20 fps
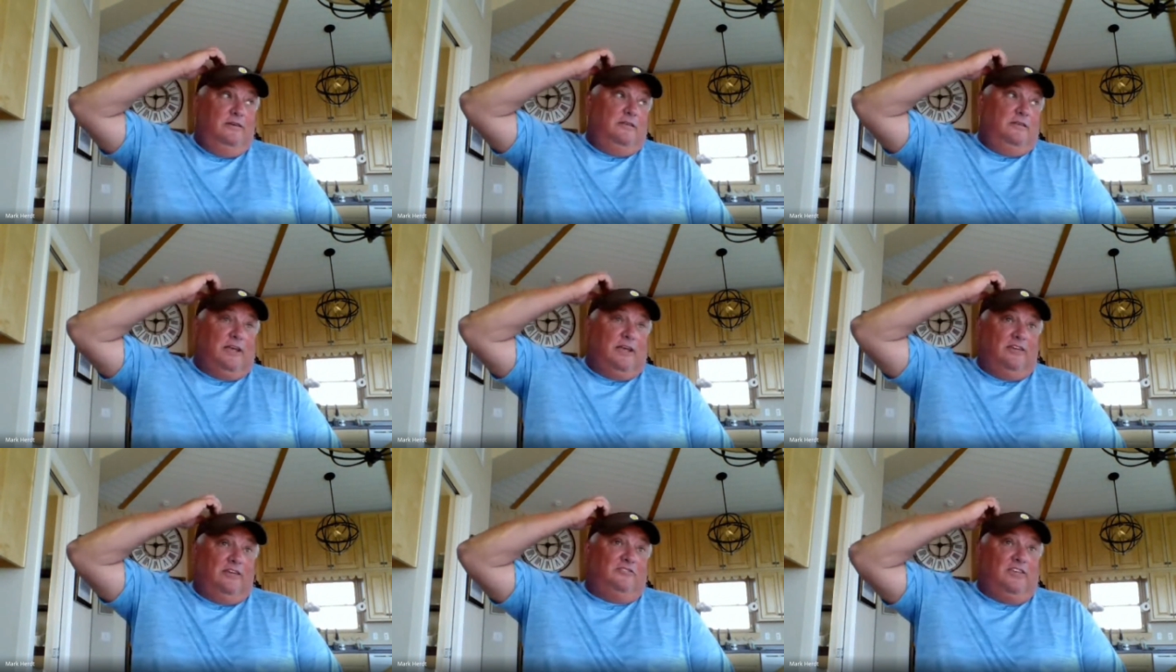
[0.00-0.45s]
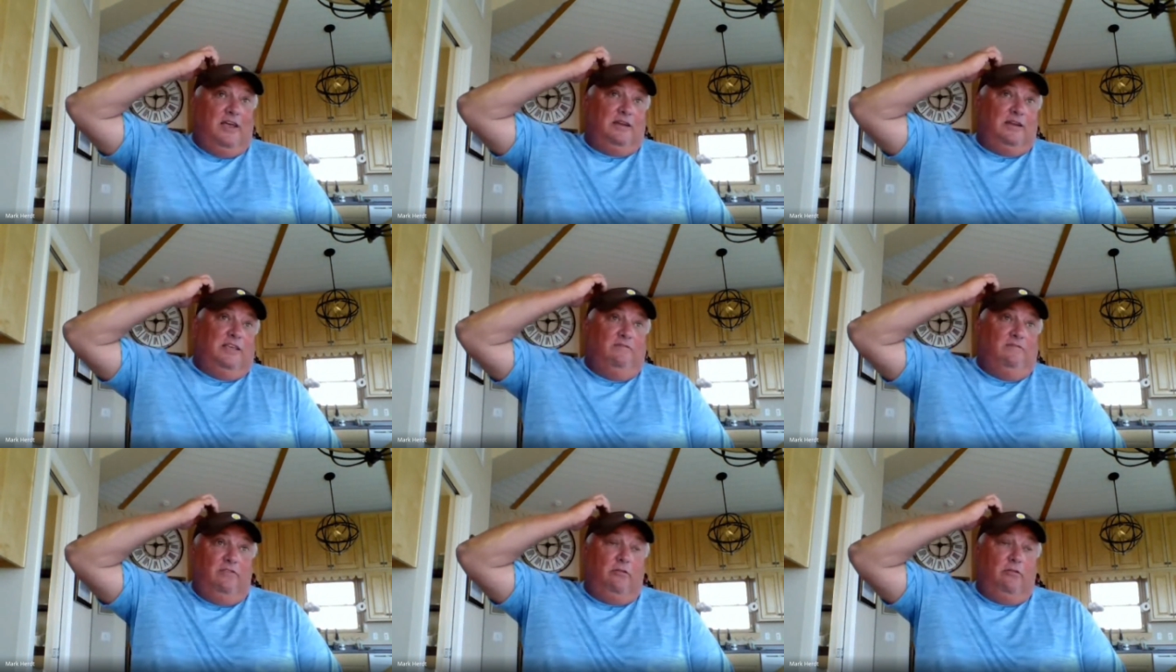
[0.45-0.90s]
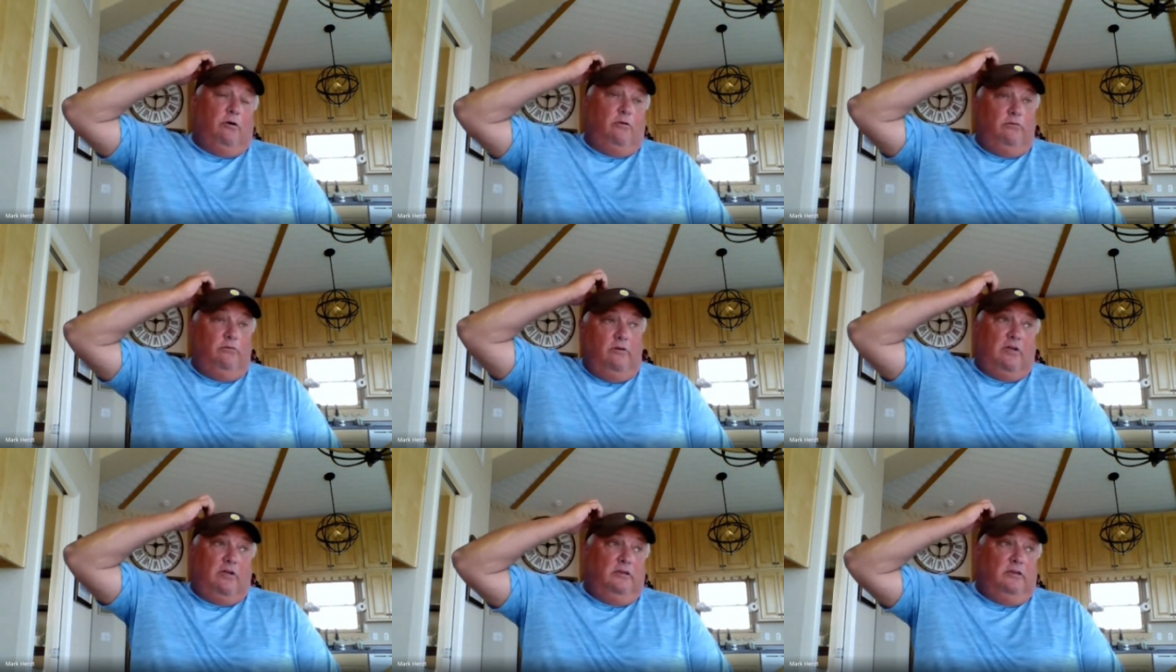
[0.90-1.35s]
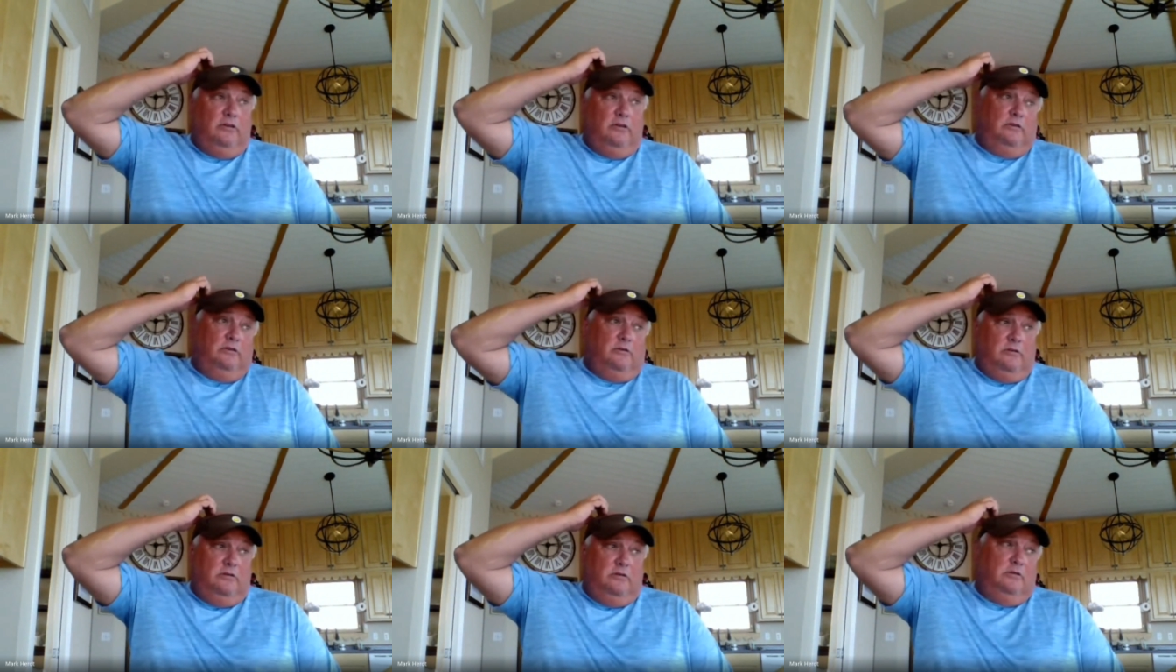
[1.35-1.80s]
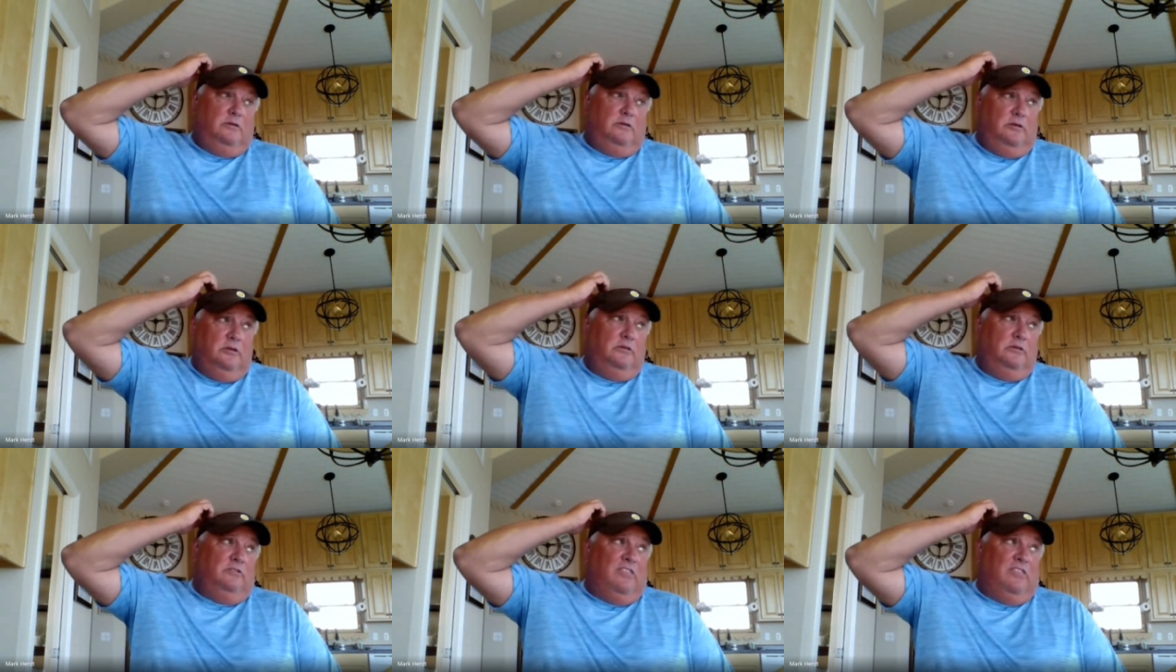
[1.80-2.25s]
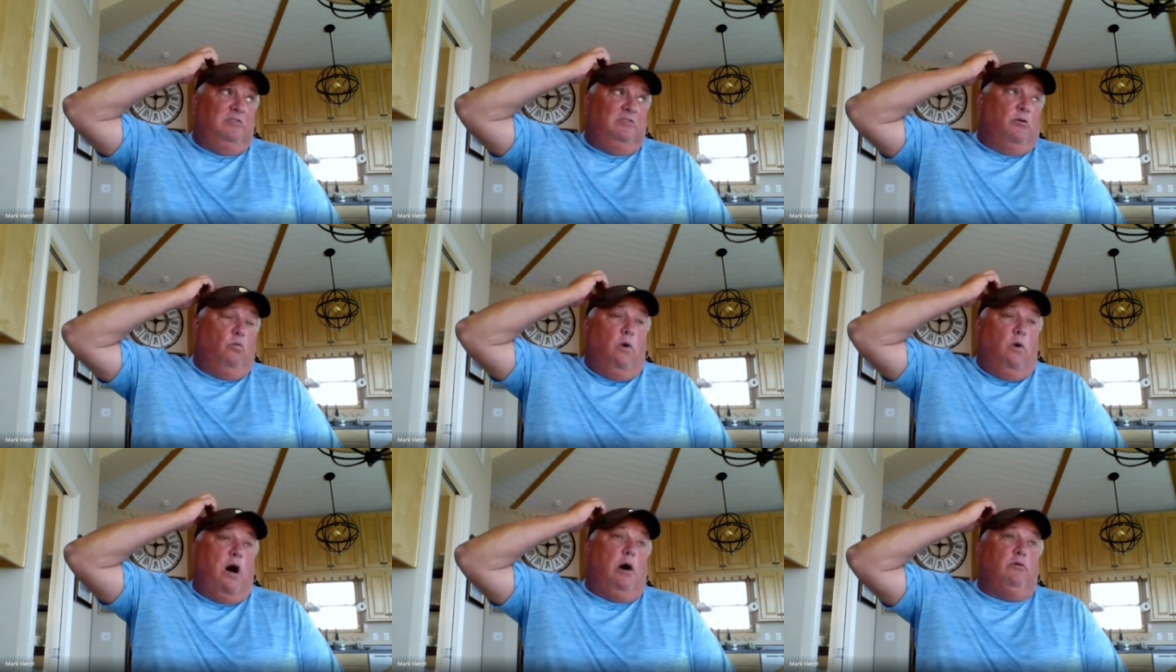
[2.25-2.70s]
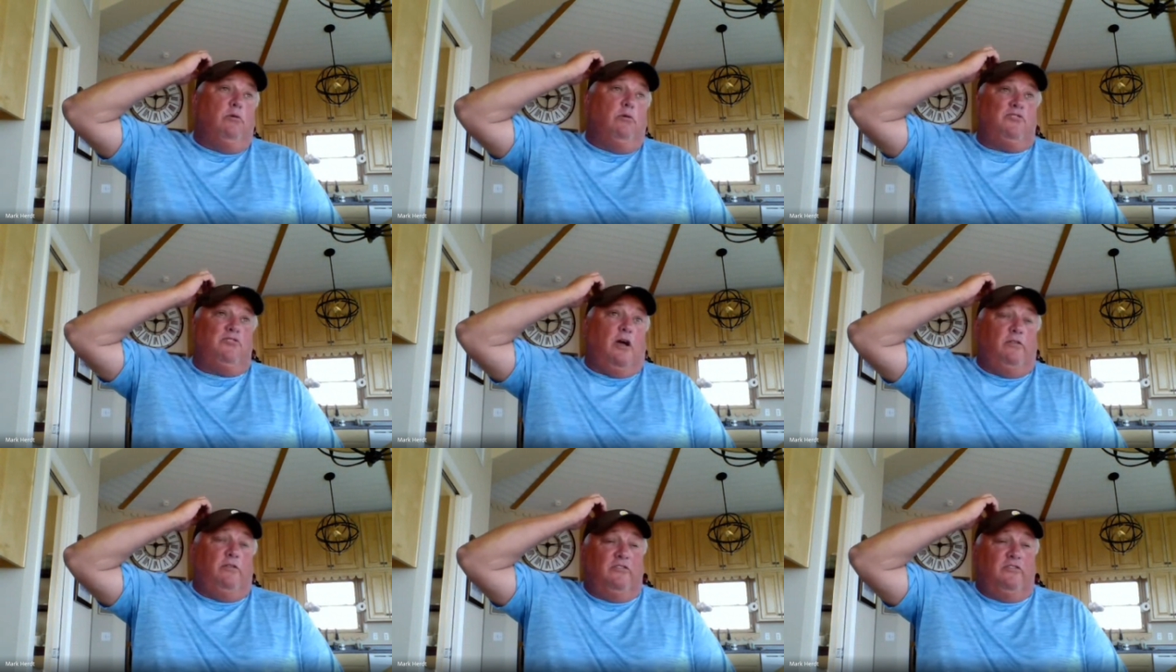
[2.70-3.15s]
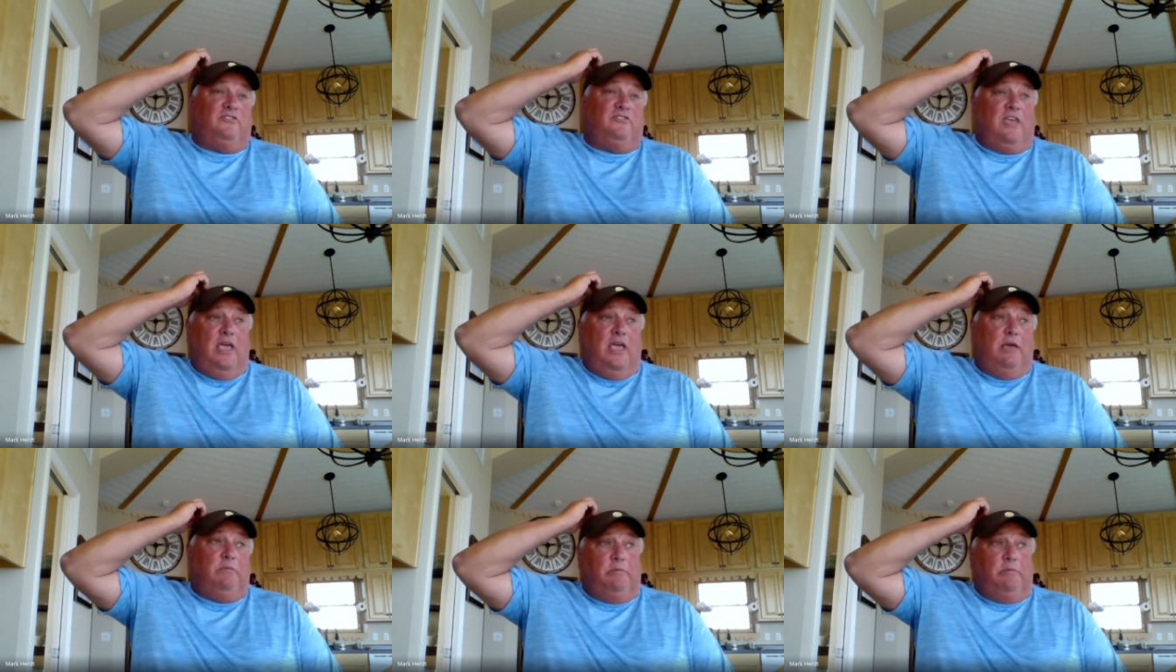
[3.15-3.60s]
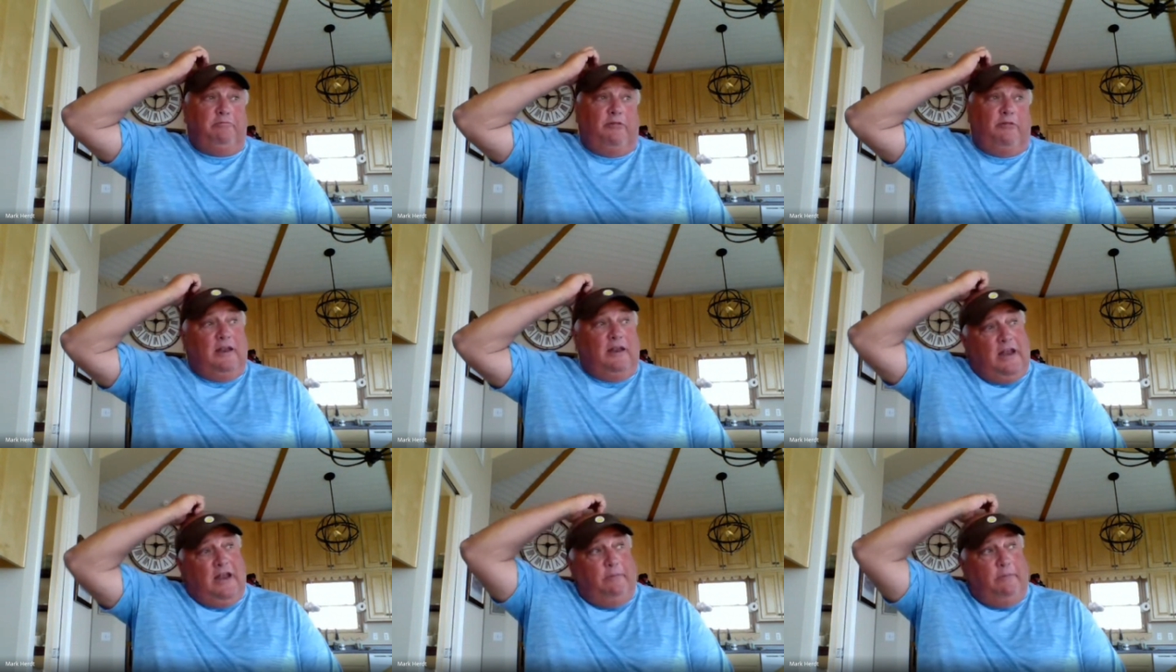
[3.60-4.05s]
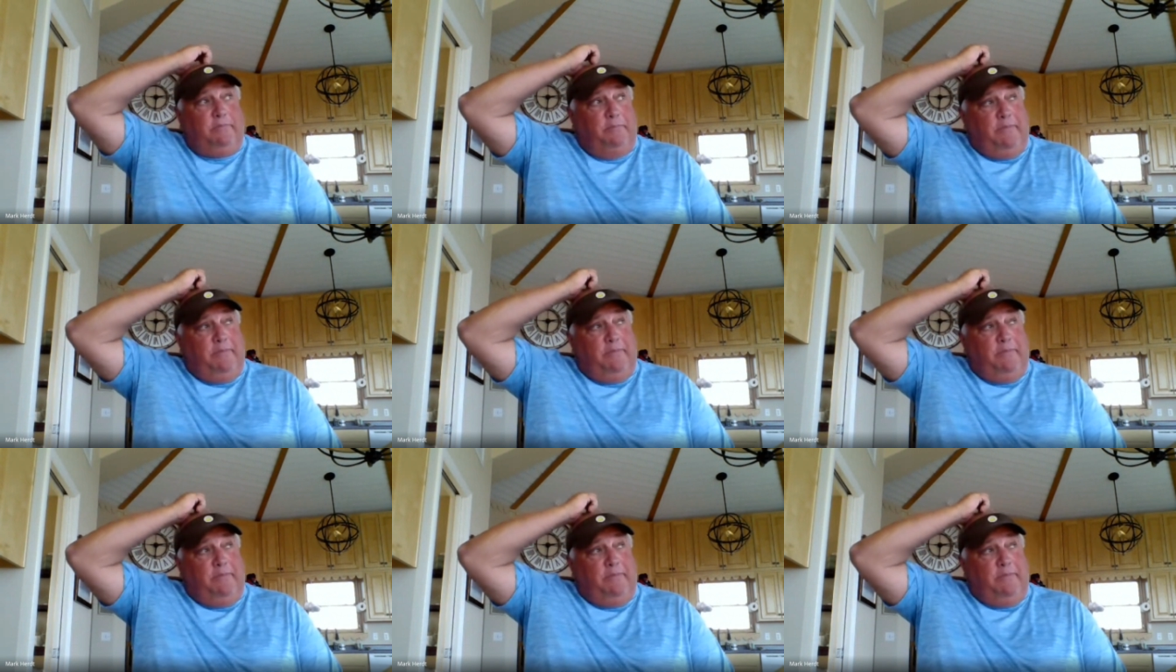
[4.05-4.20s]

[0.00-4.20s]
like I said, even though the the, the wall was all the same and planned out.